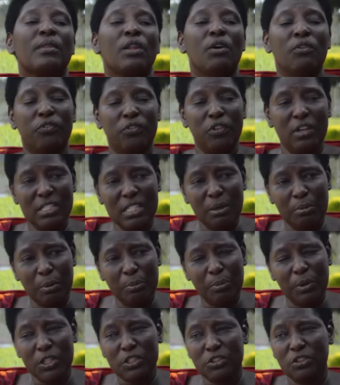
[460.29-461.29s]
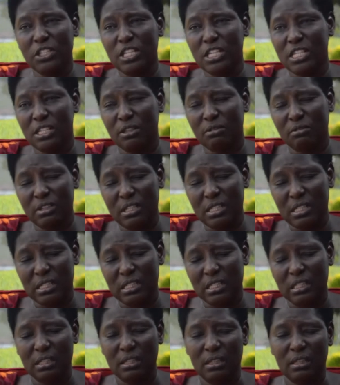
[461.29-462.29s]
Of course, the population is
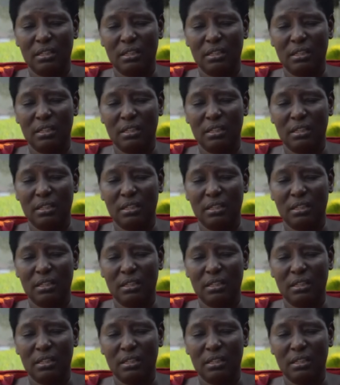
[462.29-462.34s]
increasing.